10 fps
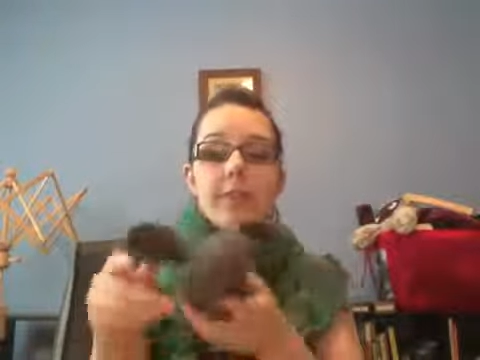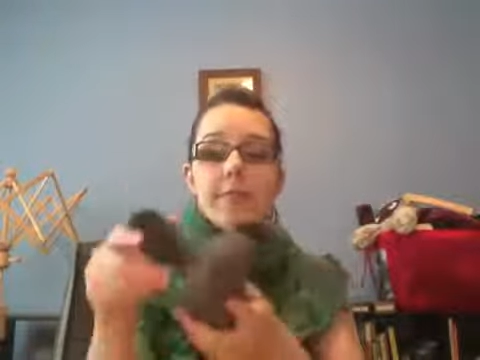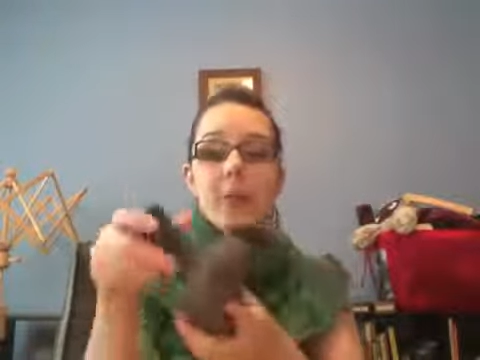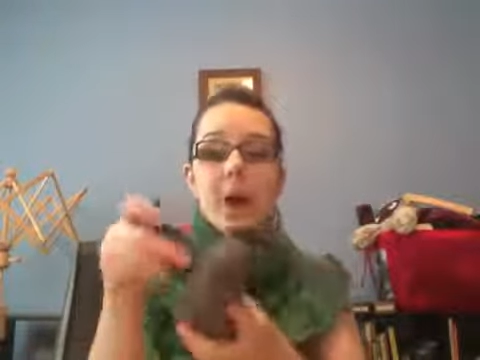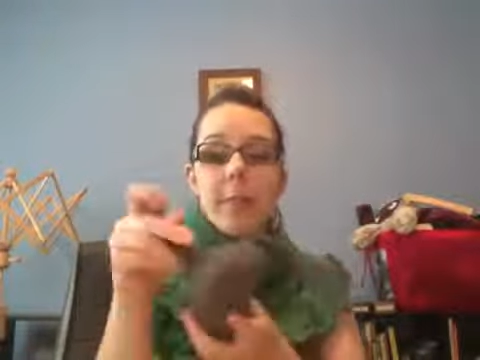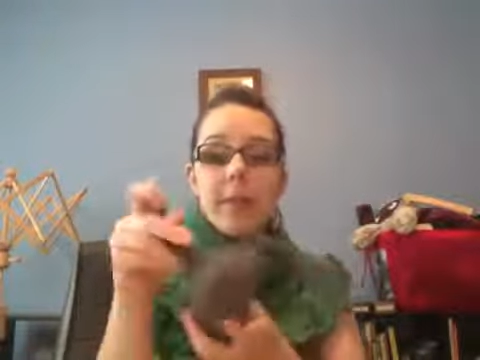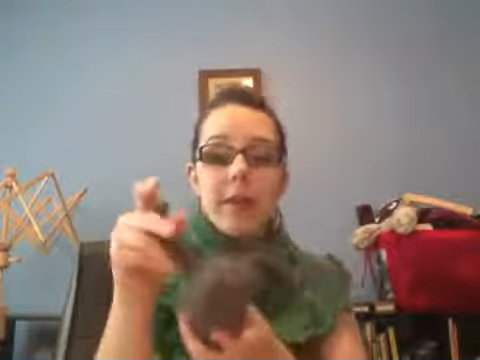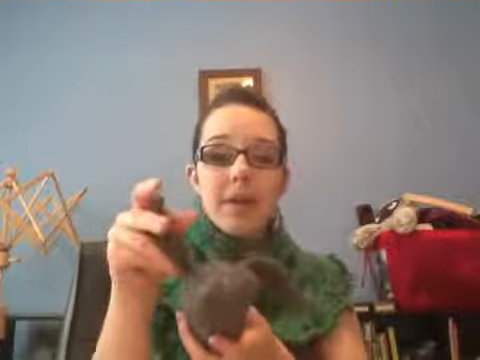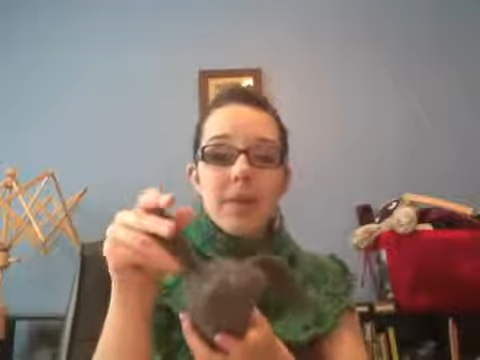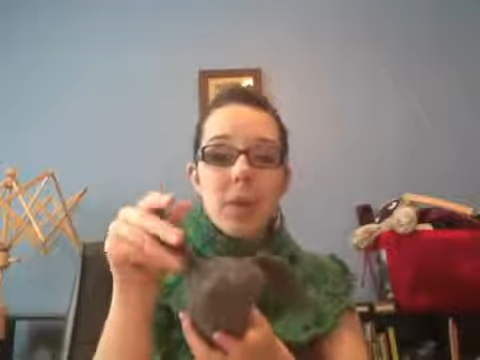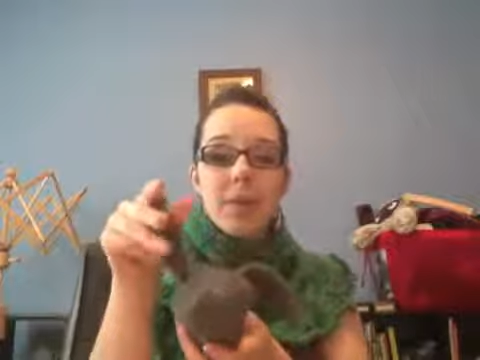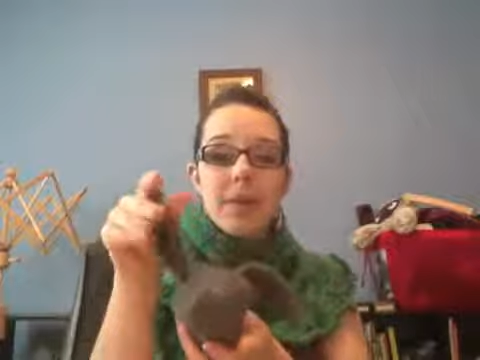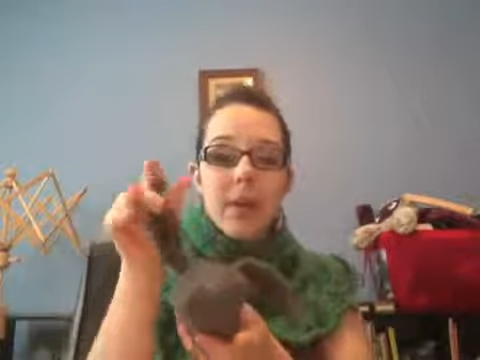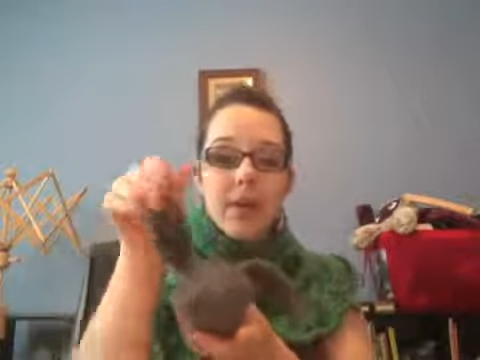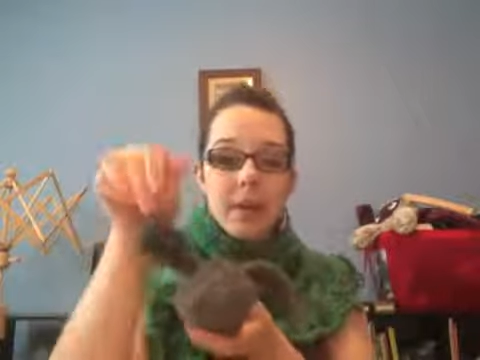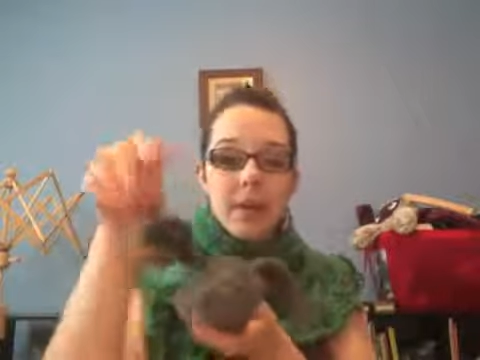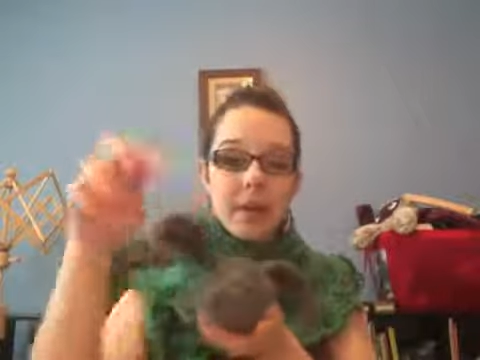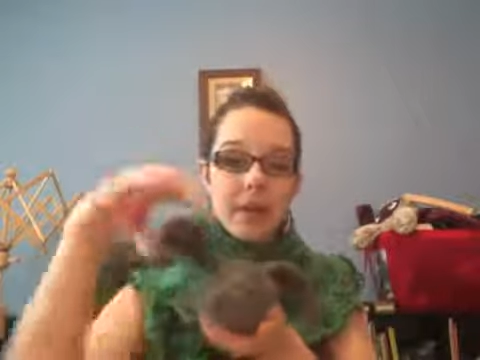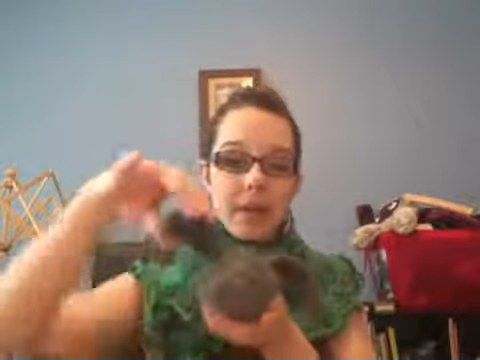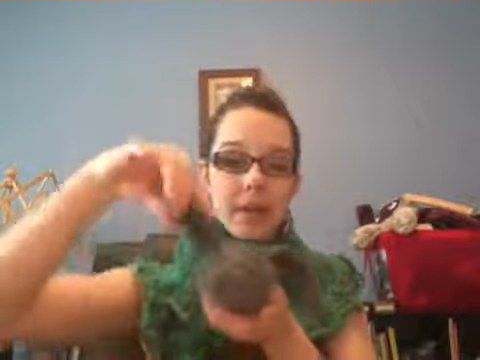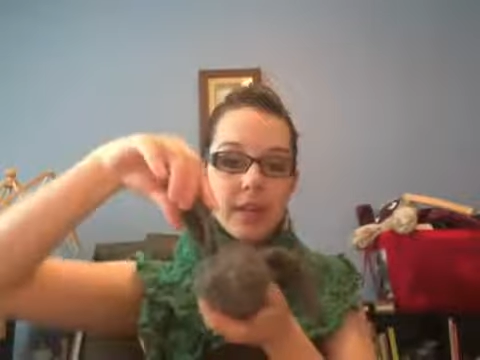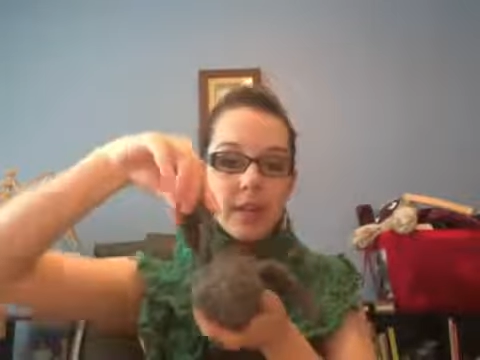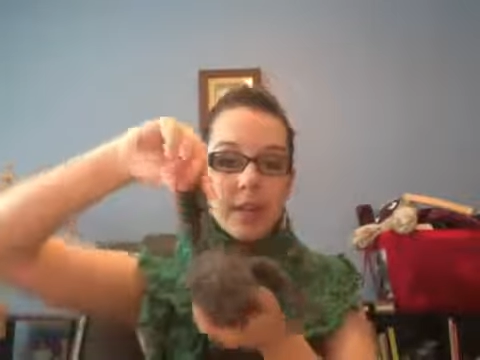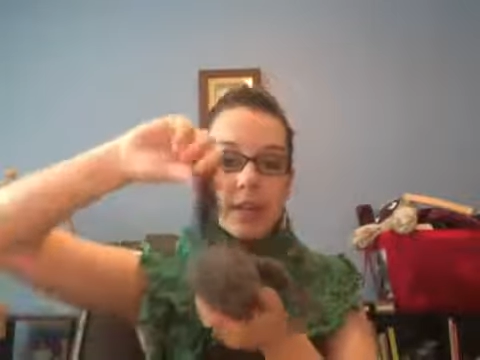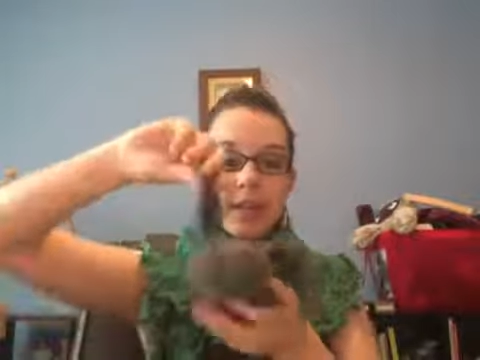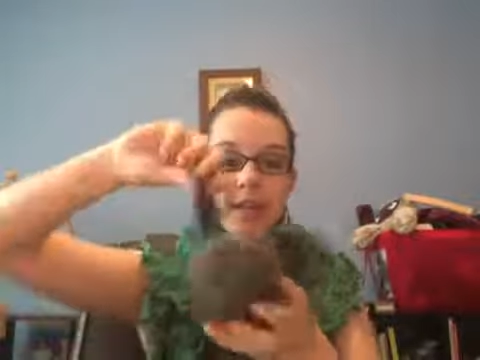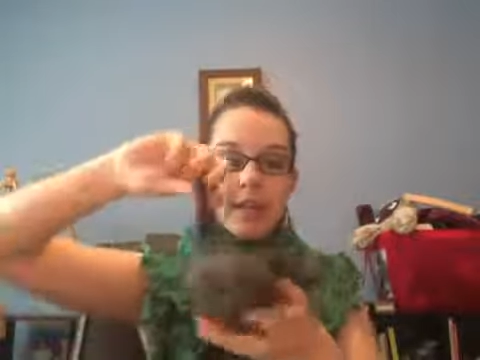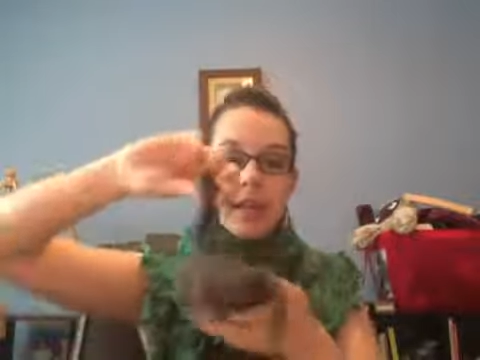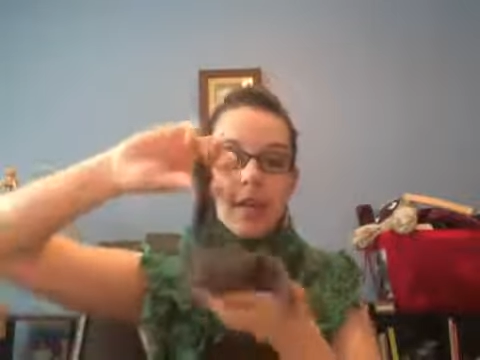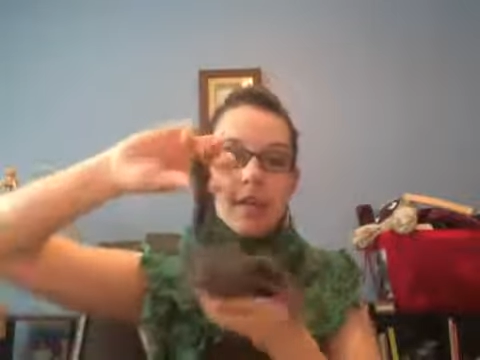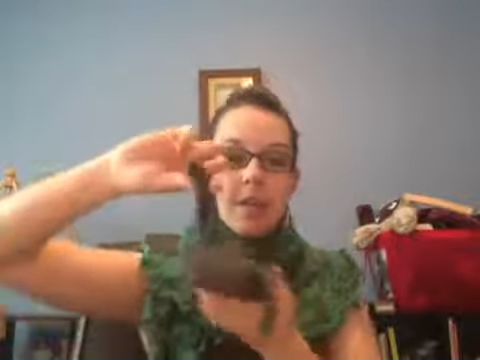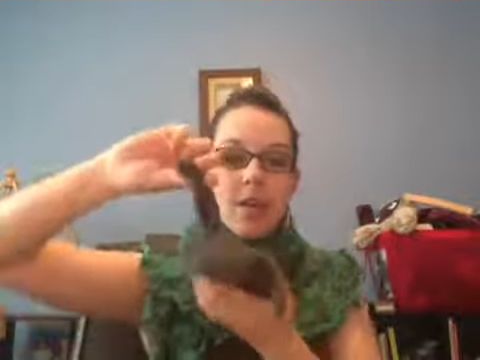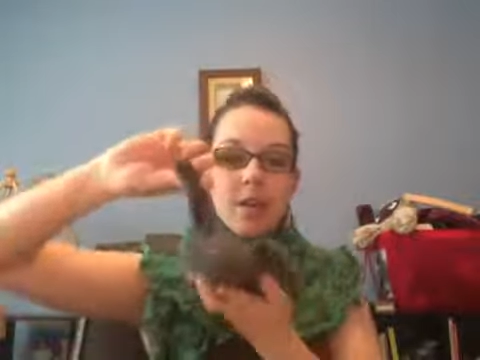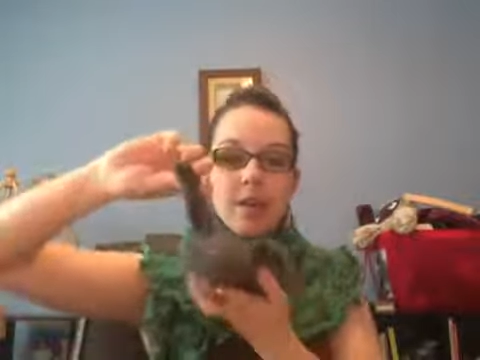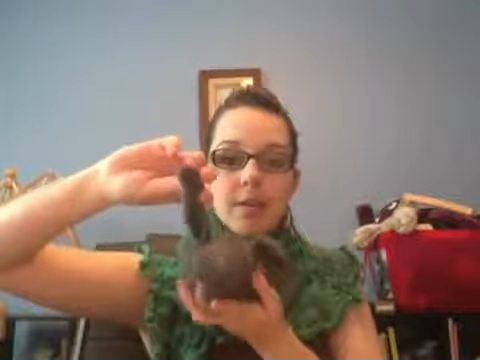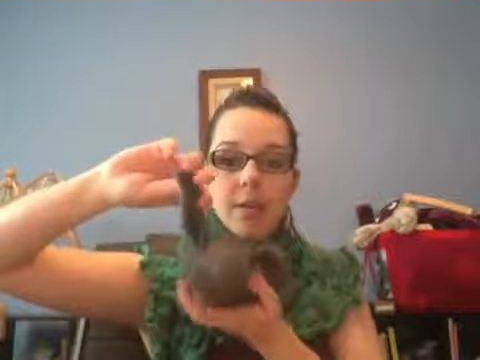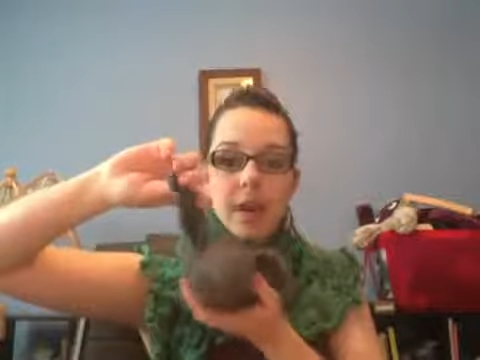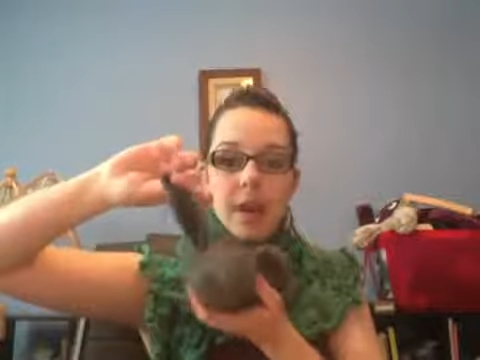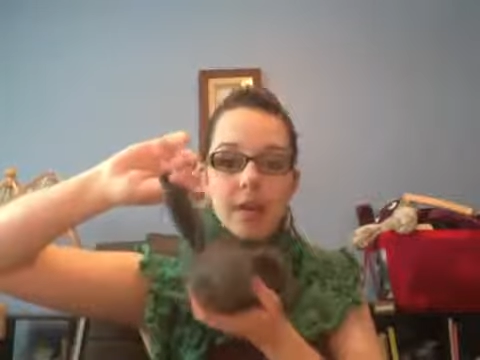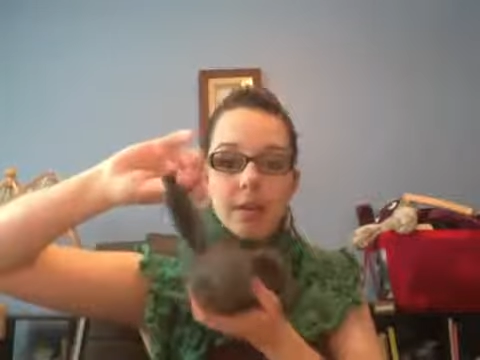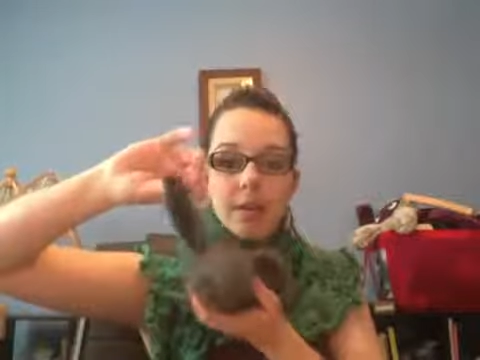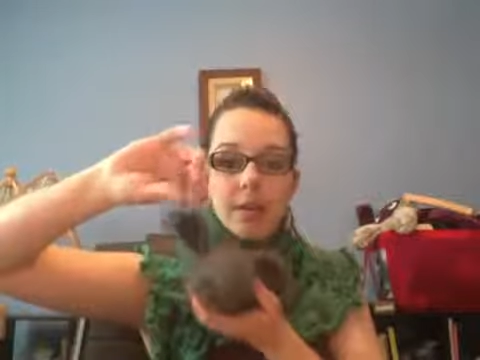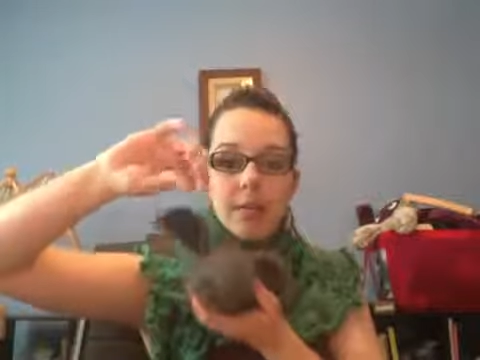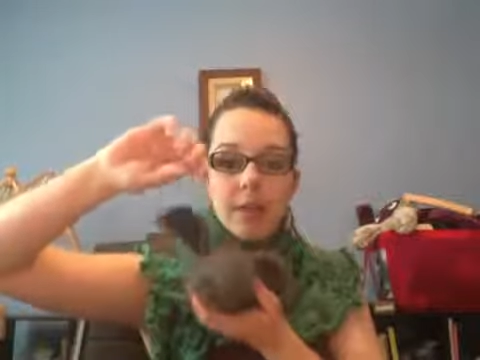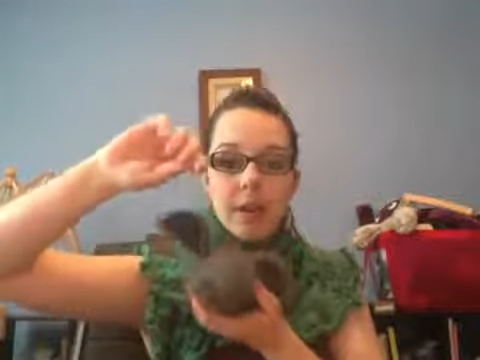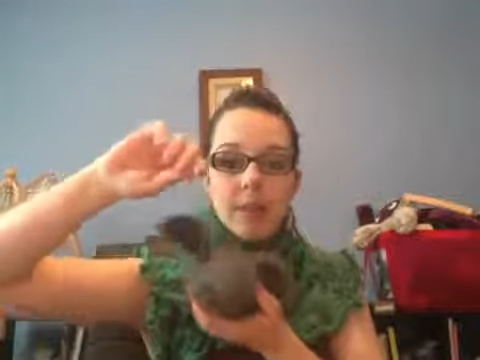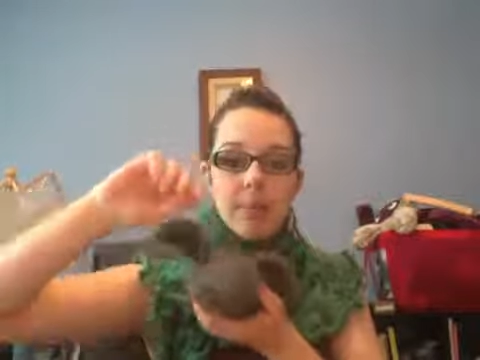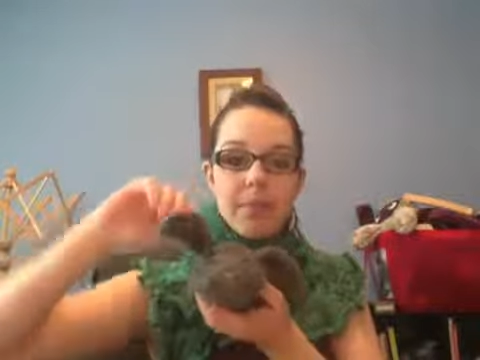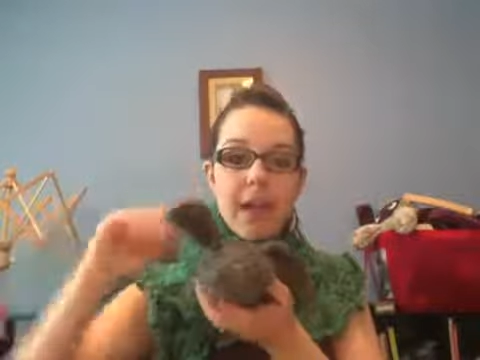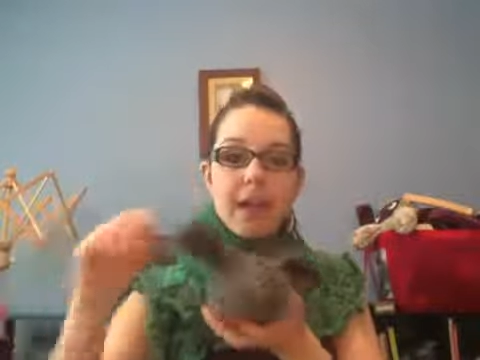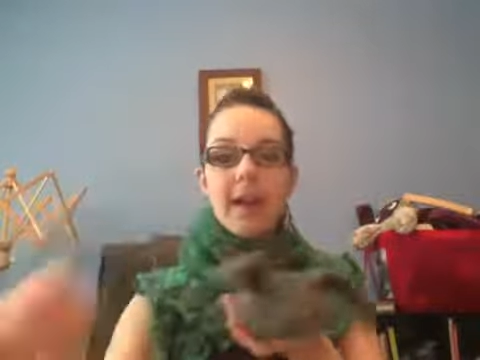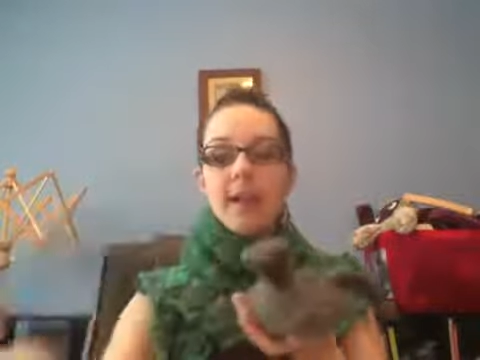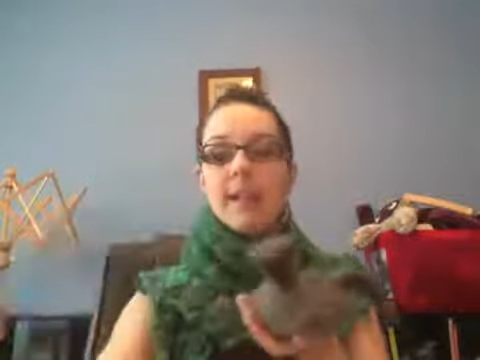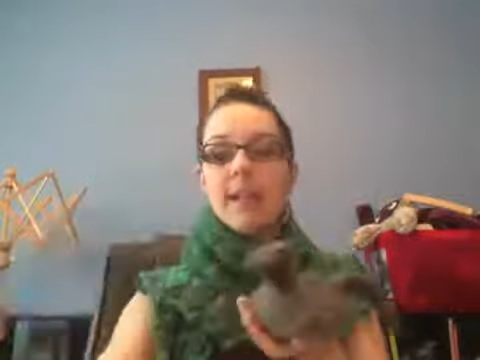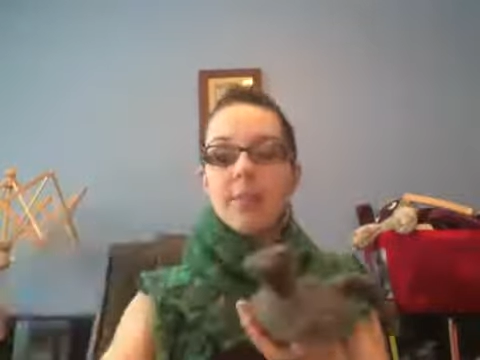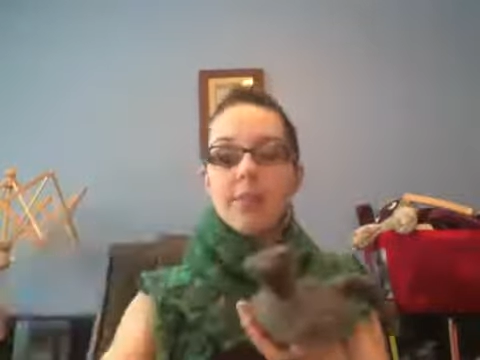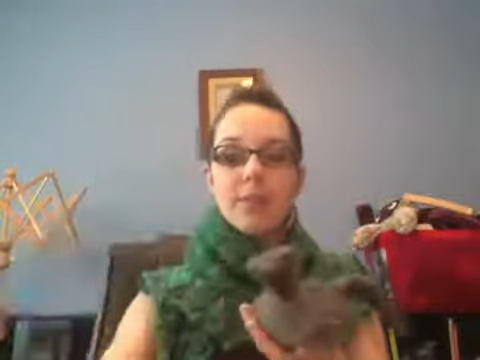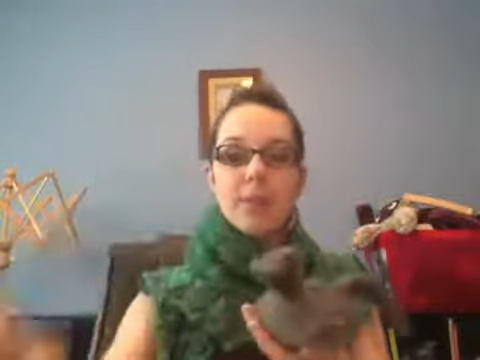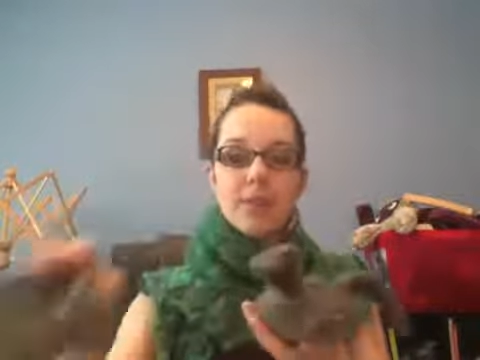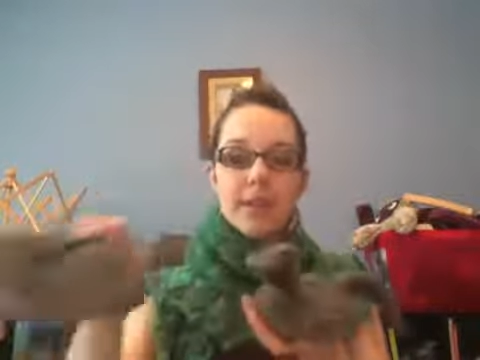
I was hoping that they would stand tall and proud, but I kind of like them this way. They're kind of cute.